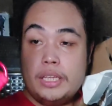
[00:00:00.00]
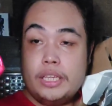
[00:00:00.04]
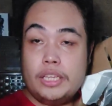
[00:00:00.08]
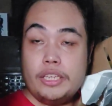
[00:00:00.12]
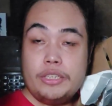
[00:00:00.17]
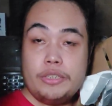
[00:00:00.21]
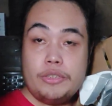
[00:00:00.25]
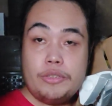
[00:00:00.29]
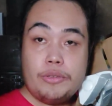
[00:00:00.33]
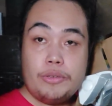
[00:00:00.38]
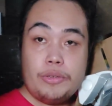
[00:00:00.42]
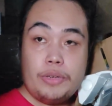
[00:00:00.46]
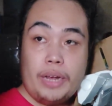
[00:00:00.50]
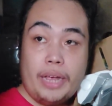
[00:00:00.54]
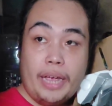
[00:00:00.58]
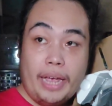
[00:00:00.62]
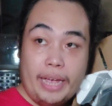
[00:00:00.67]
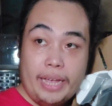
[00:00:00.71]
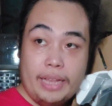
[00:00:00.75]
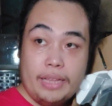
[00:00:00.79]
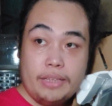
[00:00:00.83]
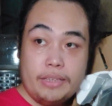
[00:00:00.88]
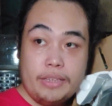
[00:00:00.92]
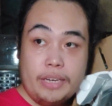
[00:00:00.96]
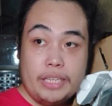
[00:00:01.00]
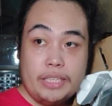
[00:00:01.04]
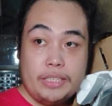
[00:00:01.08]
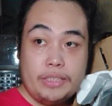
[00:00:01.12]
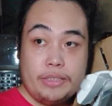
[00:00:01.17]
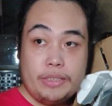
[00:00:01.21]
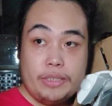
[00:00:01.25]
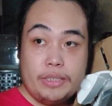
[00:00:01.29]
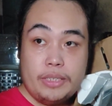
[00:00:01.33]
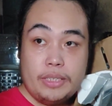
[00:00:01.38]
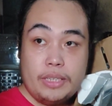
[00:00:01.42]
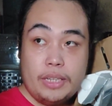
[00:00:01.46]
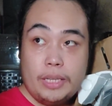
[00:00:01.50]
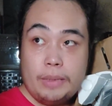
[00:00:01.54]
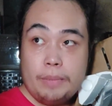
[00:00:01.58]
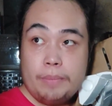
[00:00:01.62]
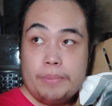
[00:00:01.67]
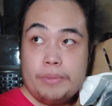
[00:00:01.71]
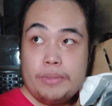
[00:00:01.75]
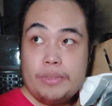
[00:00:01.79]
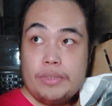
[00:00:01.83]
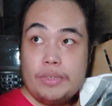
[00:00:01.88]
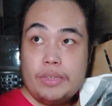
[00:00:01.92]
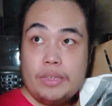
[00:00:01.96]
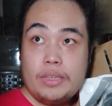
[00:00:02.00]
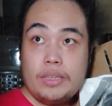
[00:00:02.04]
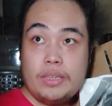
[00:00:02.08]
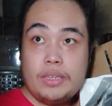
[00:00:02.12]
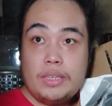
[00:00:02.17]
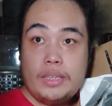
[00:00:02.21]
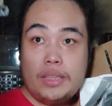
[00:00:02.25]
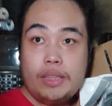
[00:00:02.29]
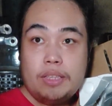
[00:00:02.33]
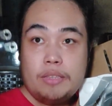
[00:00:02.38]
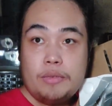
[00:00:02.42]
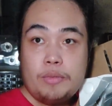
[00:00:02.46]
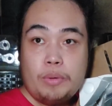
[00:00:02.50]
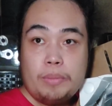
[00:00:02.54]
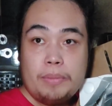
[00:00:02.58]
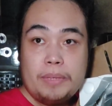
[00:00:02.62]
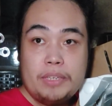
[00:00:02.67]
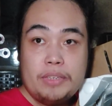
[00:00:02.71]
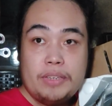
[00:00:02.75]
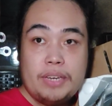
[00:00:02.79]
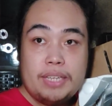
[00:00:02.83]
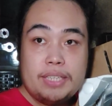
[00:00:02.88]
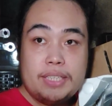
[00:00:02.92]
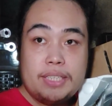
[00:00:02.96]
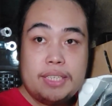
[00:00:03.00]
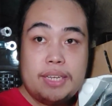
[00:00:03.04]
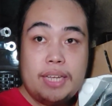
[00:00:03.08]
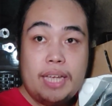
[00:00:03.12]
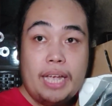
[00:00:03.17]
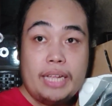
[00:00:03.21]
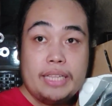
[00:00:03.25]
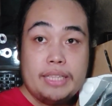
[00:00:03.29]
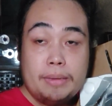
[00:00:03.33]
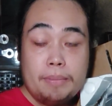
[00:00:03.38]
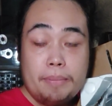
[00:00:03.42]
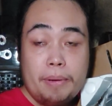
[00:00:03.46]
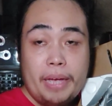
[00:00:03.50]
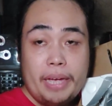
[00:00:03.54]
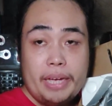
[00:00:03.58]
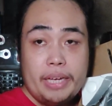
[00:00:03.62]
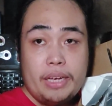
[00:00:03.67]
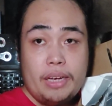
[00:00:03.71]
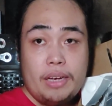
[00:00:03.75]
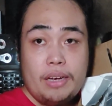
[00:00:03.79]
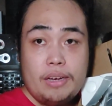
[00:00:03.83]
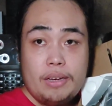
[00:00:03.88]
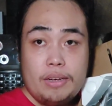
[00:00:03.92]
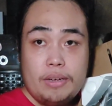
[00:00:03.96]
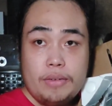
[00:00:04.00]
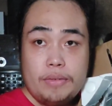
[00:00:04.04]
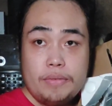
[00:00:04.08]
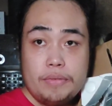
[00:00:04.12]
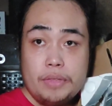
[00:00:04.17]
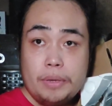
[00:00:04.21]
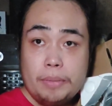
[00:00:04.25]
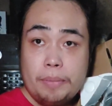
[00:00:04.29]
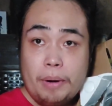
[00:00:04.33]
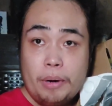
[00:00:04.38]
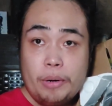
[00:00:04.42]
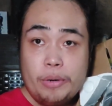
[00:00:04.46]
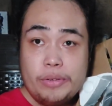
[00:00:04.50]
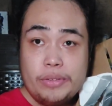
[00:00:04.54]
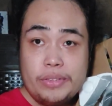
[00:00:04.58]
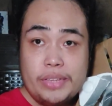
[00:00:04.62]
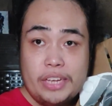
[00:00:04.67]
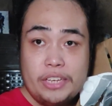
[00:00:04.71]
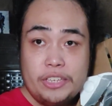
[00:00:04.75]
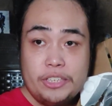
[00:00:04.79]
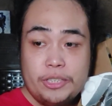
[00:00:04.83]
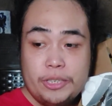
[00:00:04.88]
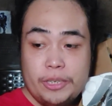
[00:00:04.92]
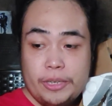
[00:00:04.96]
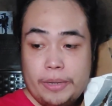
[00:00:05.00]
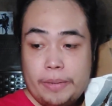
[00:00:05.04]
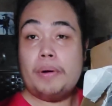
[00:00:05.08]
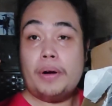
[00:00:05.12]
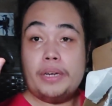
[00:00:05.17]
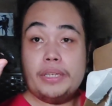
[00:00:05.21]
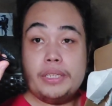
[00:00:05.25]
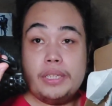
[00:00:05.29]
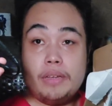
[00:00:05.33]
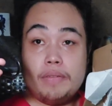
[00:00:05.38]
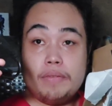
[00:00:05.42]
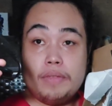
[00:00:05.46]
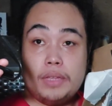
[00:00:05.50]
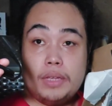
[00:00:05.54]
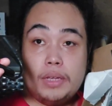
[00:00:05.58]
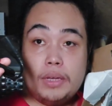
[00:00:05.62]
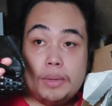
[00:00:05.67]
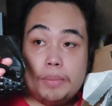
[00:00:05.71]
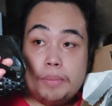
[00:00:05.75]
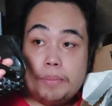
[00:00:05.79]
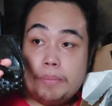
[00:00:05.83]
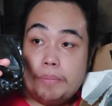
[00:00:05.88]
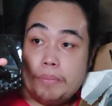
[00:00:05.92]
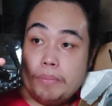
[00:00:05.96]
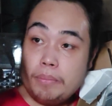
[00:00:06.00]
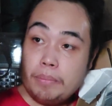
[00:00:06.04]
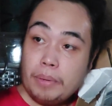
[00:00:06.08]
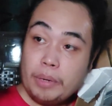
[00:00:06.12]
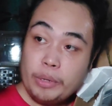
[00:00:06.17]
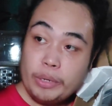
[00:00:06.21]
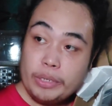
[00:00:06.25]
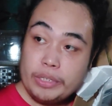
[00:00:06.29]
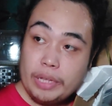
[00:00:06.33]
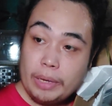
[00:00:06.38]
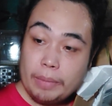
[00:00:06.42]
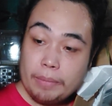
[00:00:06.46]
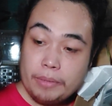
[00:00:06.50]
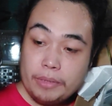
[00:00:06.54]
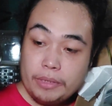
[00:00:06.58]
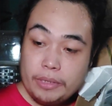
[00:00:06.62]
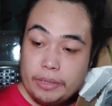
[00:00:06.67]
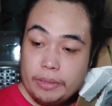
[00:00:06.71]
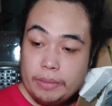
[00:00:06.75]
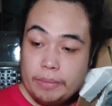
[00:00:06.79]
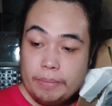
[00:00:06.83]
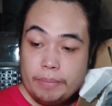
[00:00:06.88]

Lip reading: Here's your alligator clips. This will be connected at the back of the power station, part of the power adapter.